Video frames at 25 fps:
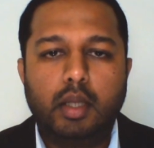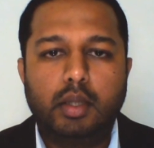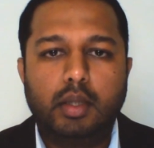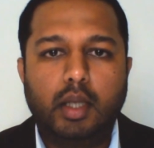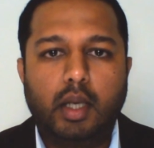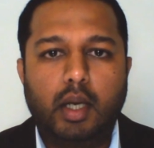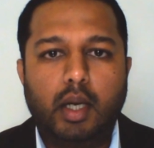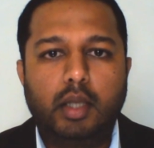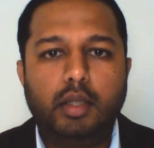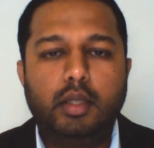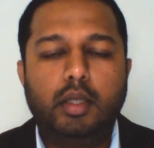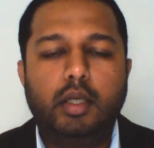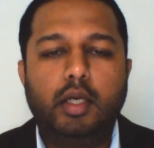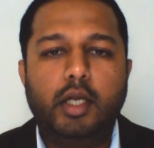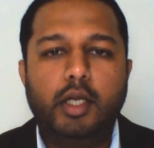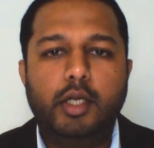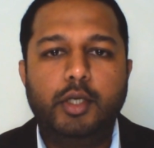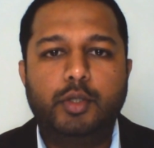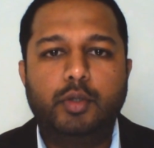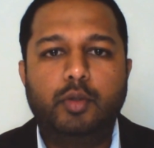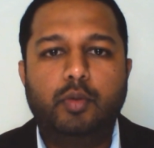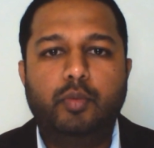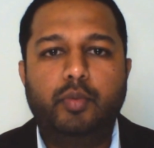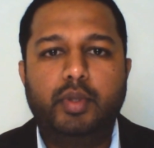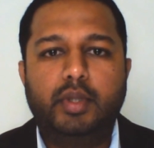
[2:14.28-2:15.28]
The other
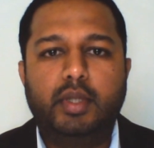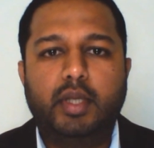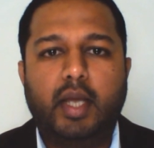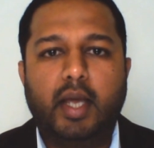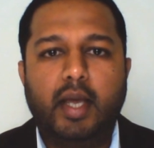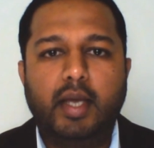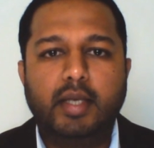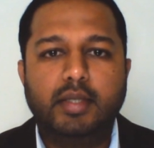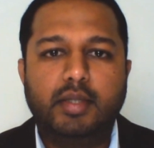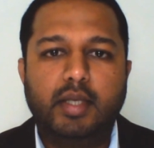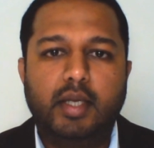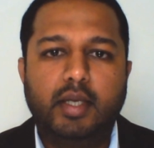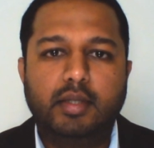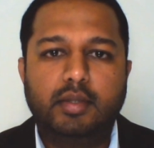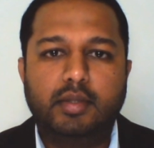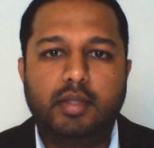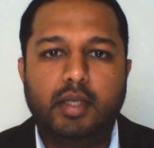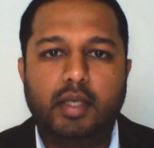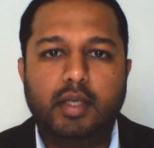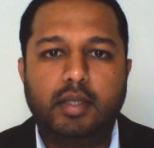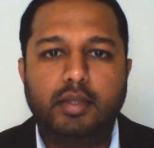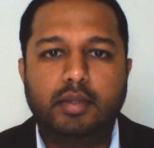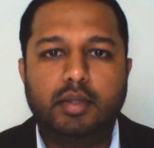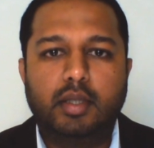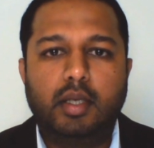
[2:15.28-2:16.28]
issue with casings
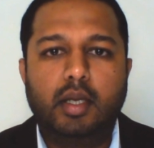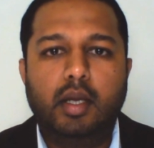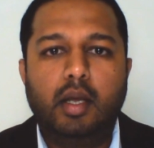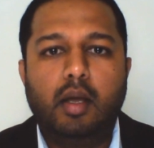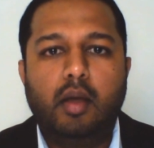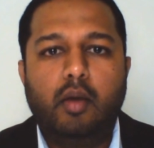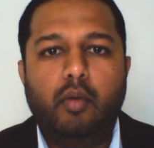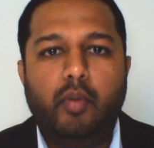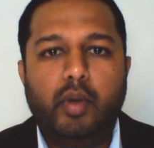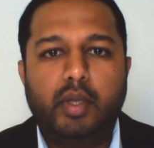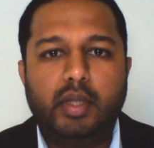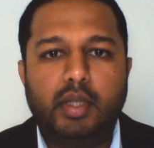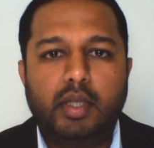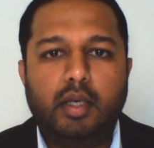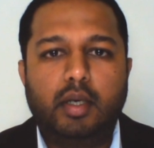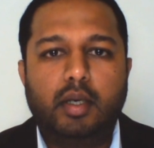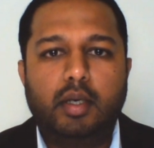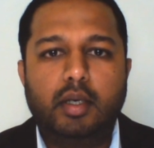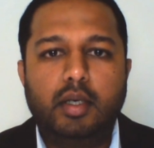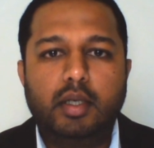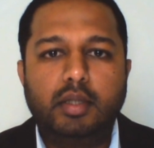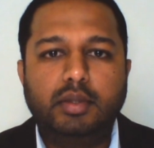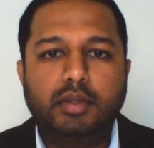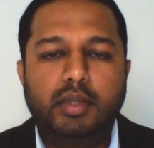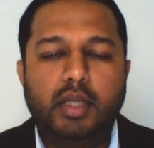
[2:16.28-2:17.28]
is when the
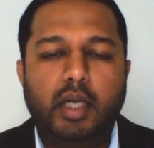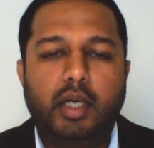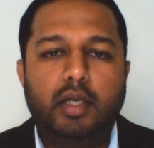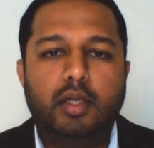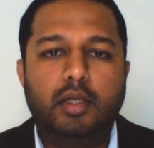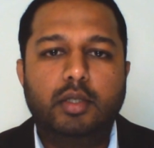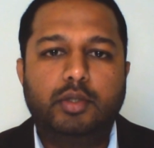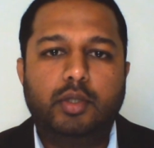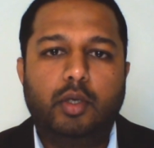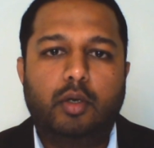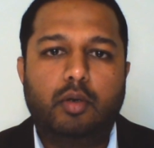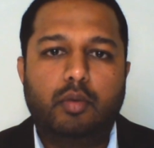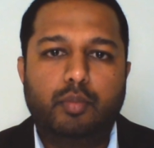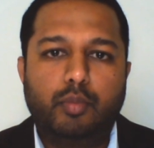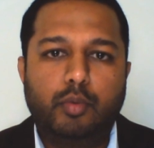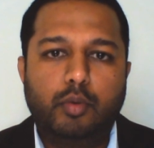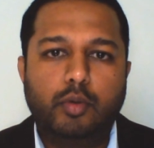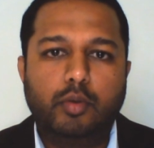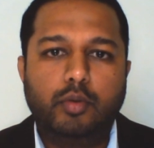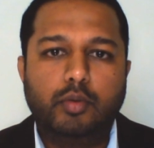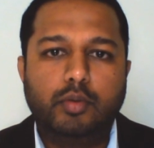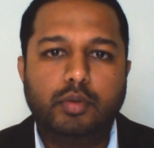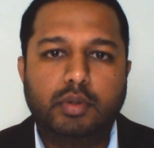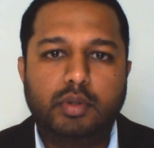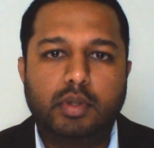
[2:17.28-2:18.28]
earth settles or
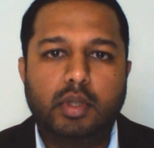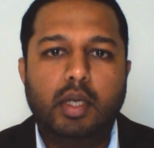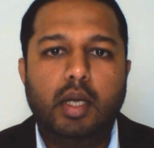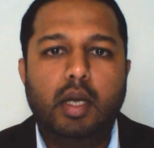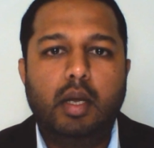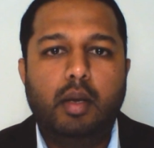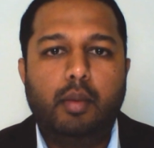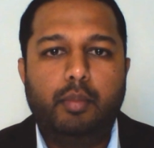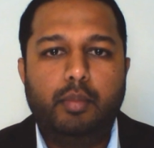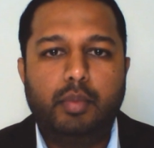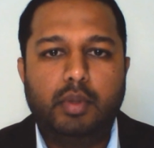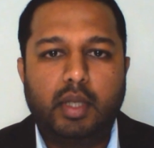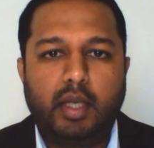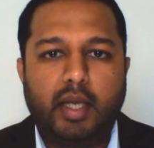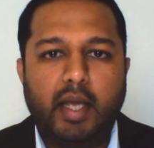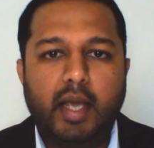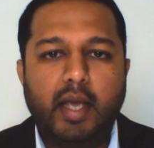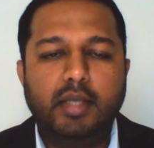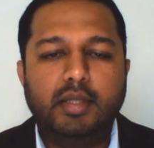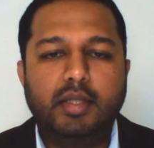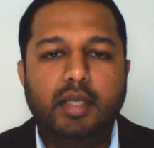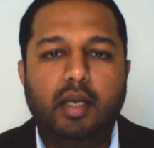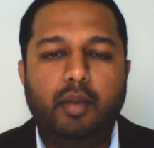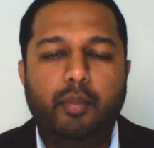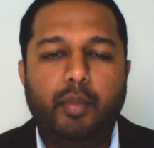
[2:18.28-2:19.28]
moves, the
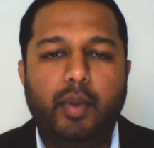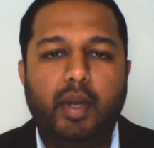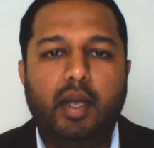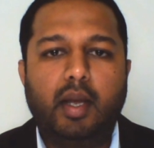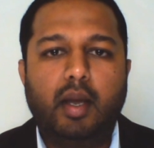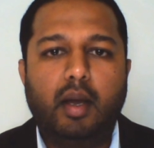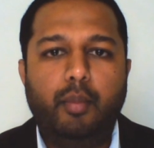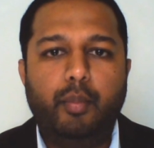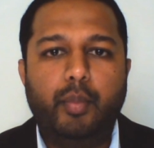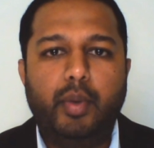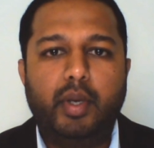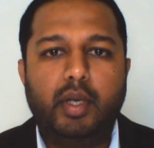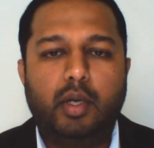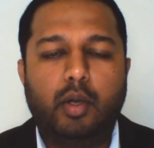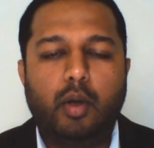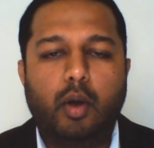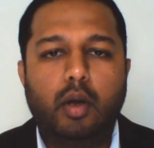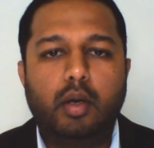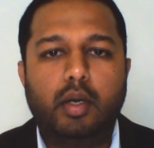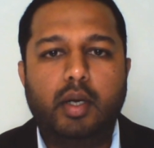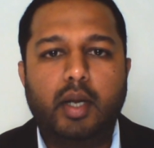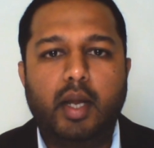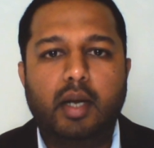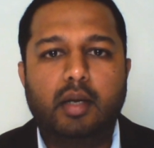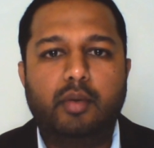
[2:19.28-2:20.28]
casing may come in
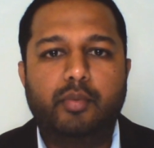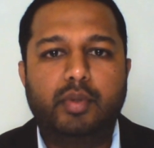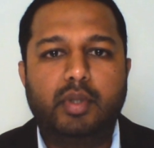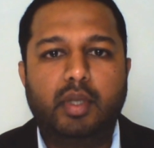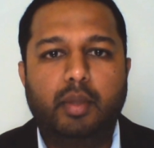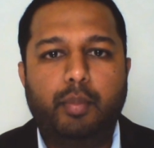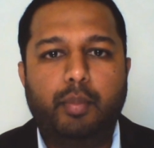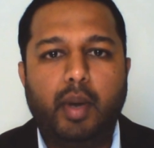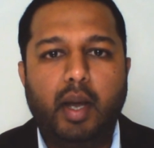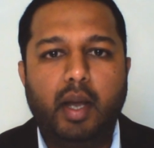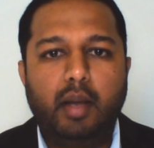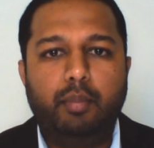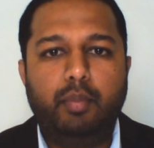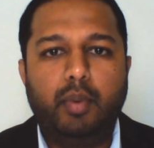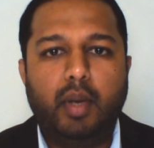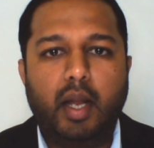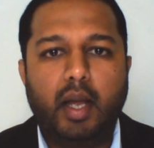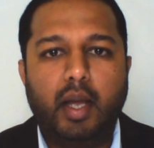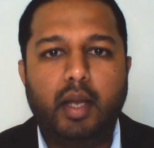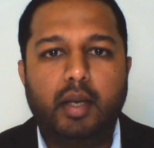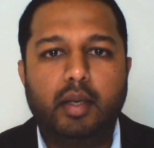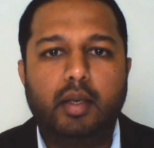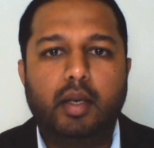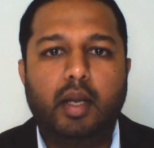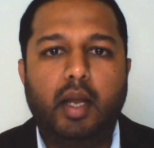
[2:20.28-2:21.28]
contact with the
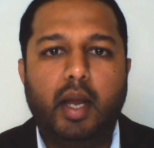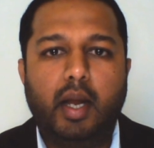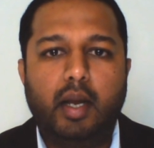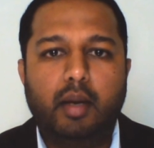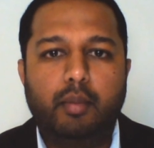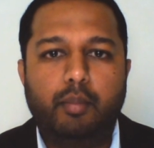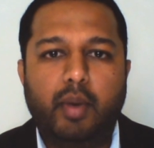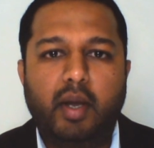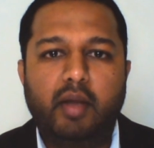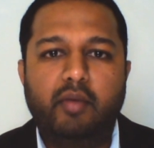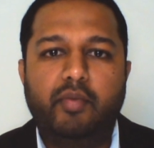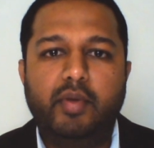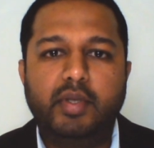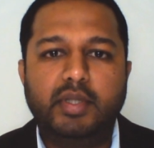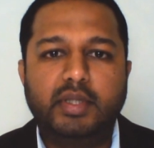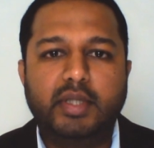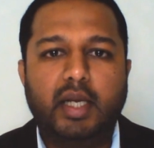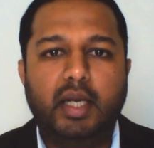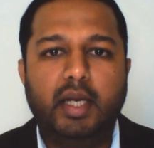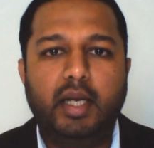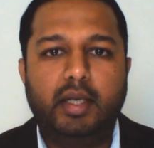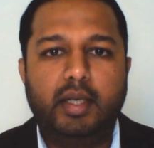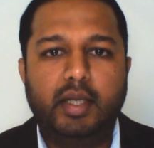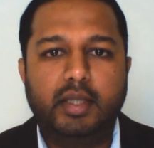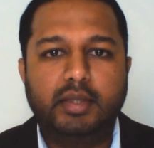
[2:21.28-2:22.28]
pipeline uh, by
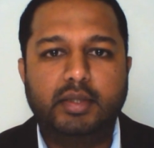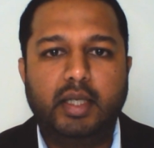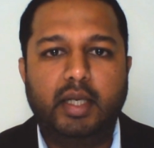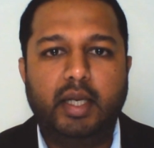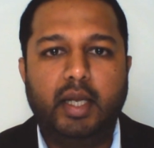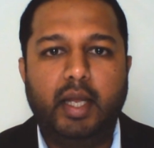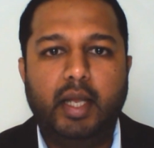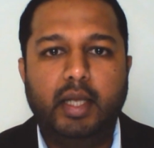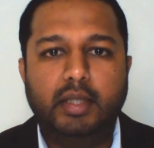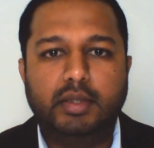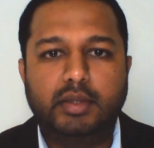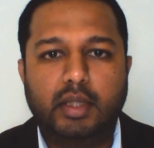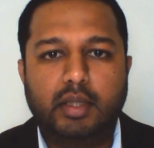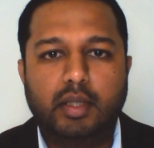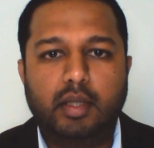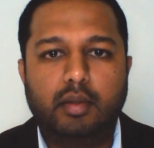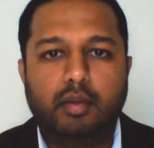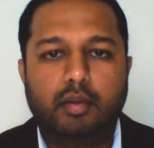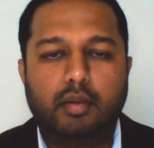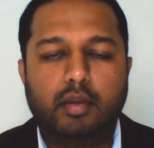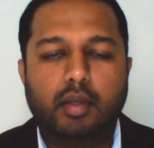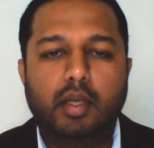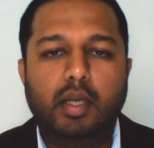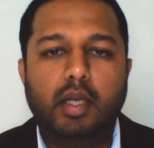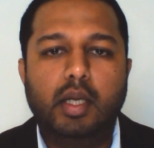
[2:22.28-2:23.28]
physically touching each
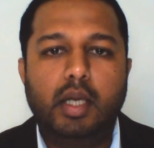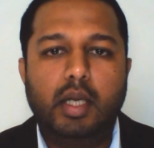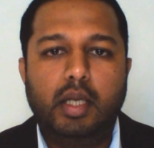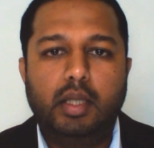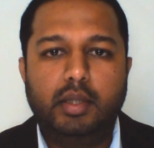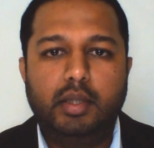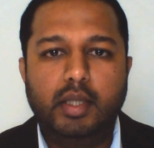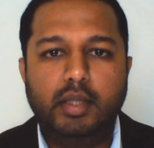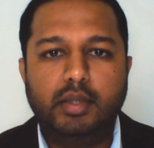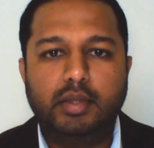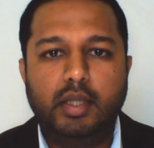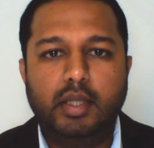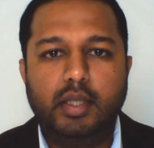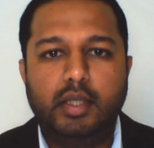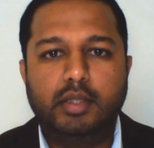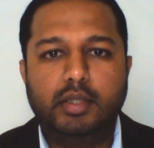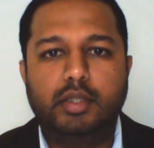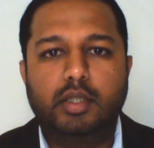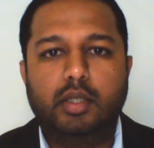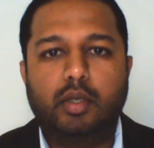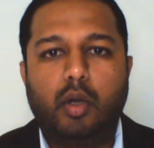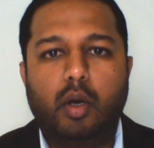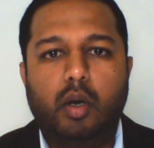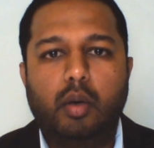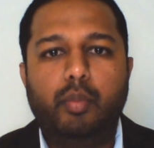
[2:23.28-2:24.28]
other. This is
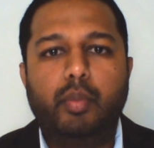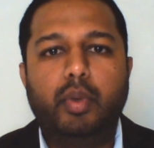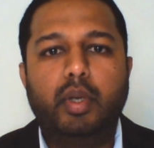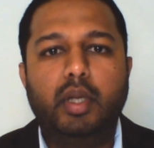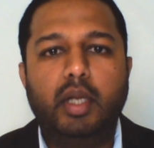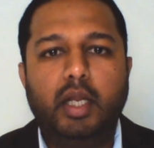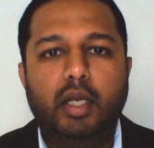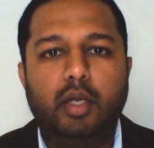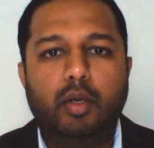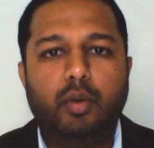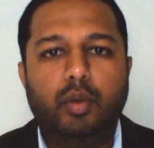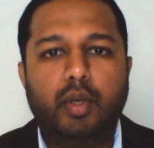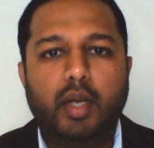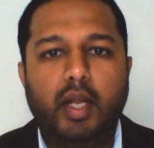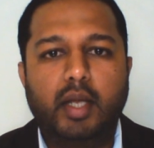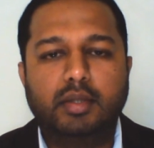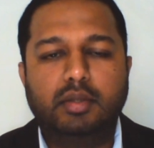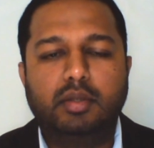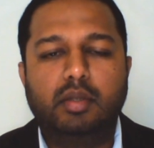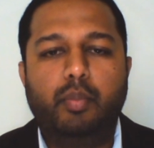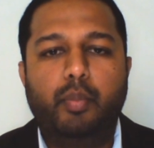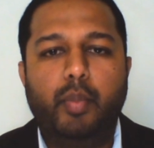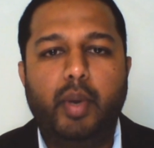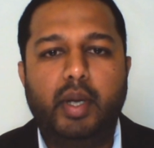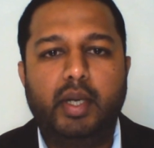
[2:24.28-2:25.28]
commonly known
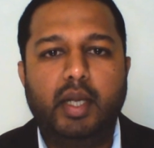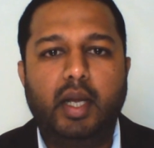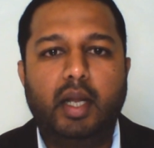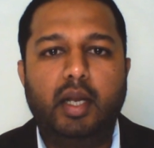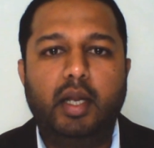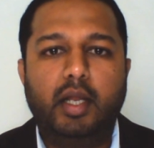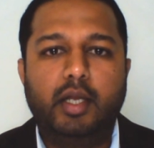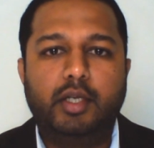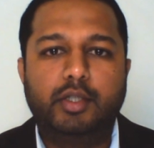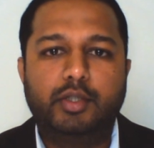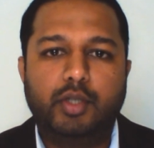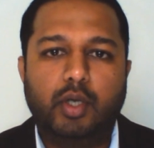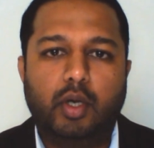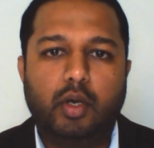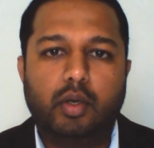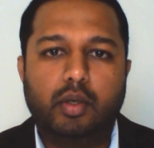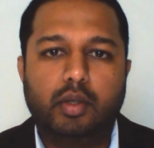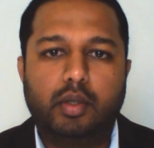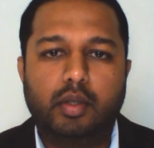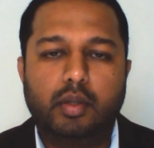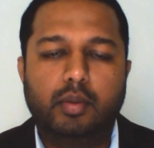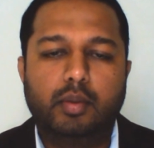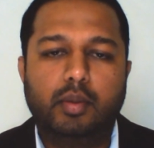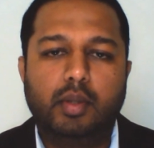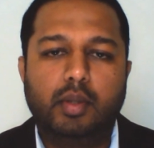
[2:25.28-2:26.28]
as metallic short.